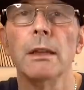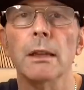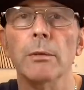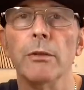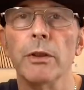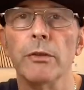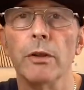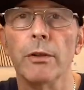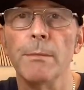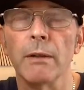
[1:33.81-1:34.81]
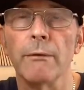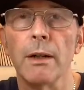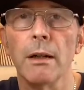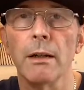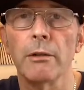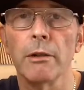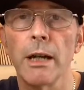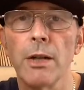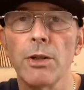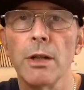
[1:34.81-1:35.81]
It wasn't a Todd McFarlane
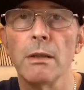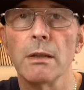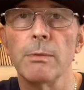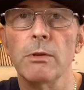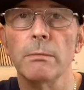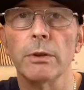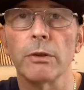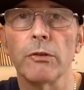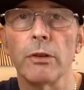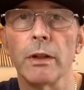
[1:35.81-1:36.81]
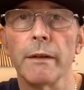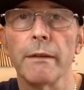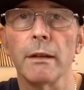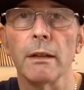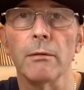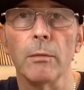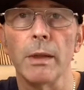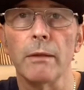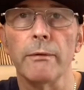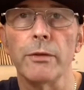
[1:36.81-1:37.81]
creation in the Spawn books, and I think there was a
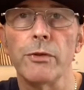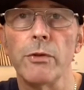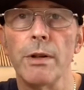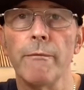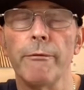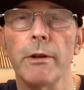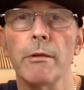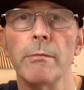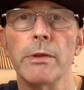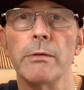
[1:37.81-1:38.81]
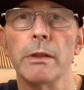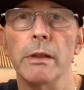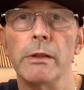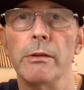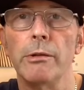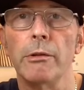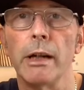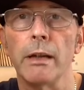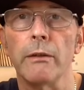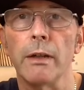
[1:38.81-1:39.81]
bit of toing and froing between the two
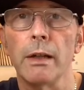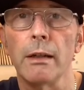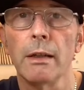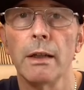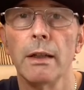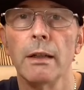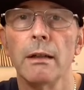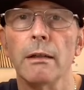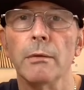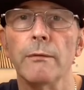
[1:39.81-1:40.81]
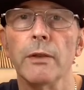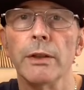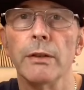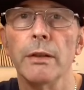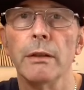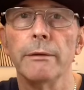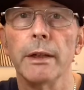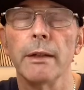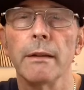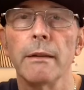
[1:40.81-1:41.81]
creators there that were fighting over
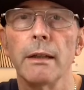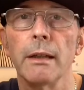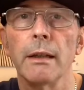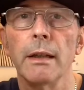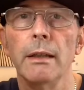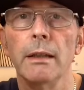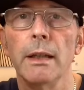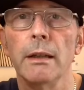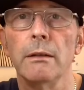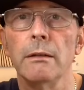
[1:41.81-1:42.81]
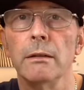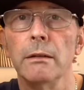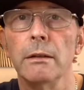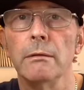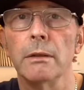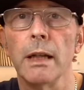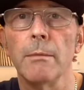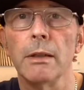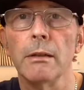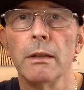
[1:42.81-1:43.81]
it. And I think in the end, Neil
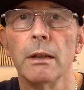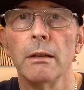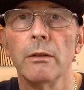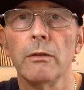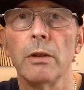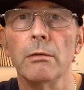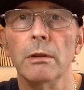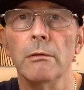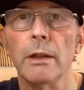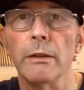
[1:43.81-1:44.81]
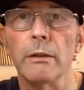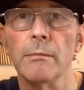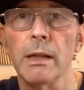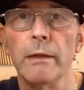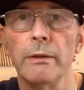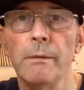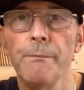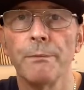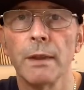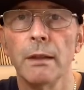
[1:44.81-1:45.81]
Gaiman sold the rights to Marvel.
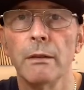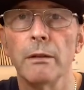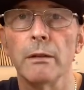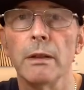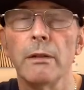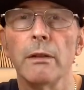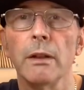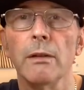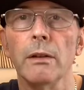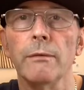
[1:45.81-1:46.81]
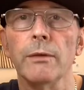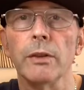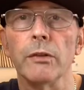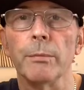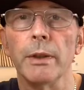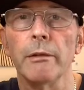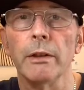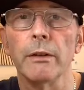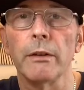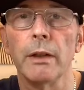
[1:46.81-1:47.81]
So this is her first
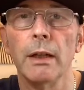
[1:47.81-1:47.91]
appearance.